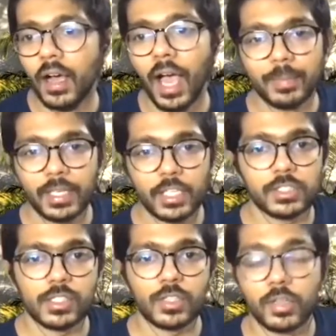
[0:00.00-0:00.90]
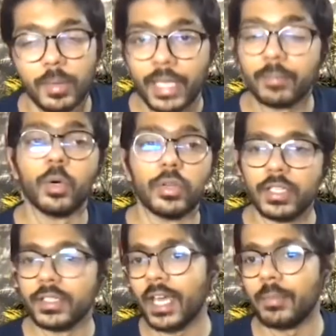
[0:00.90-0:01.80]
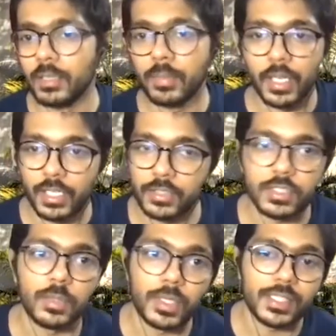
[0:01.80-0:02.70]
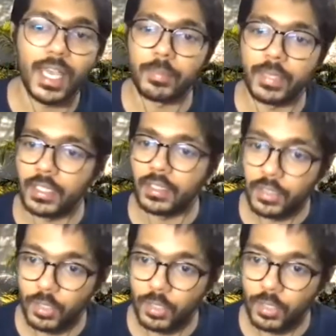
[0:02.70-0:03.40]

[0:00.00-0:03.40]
applications or like more real-time debugging to see what's happening,